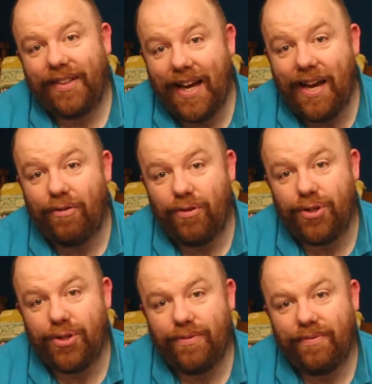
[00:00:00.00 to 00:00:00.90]

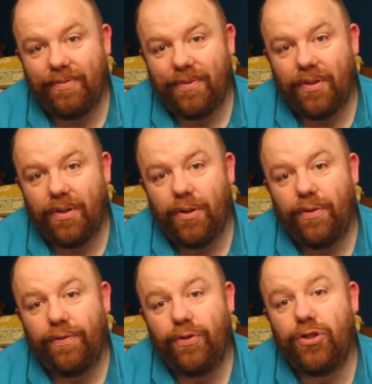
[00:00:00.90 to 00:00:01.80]
carers
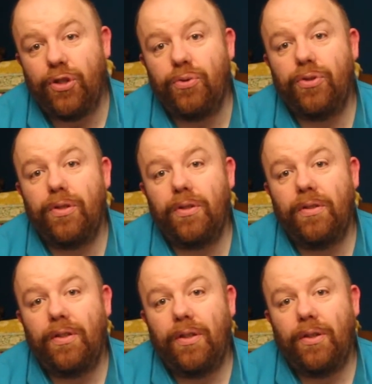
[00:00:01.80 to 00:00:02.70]
for children
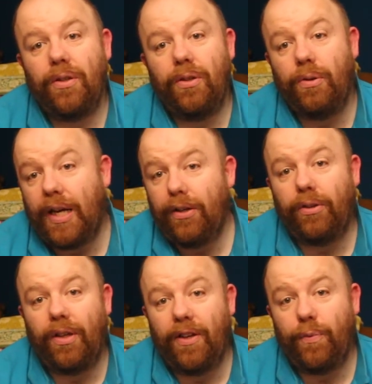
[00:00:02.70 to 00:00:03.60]
who
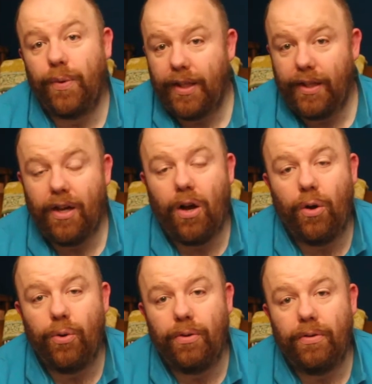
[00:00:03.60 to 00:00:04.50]
cannot live within their
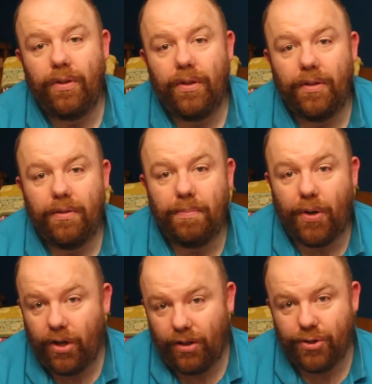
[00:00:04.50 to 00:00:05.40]
own
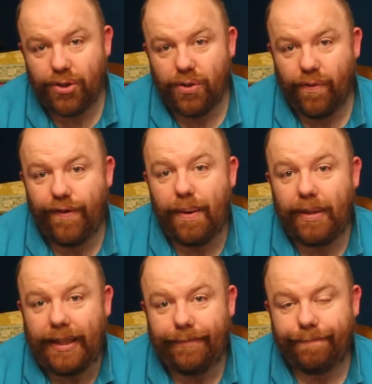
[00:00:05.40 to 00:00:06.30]
biological
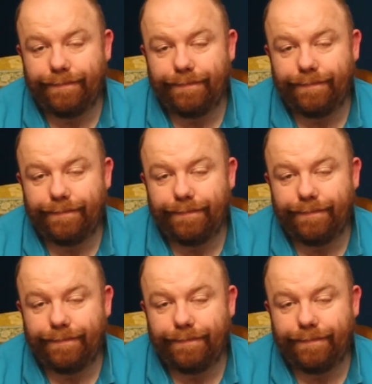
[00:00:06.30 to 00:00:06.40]
family.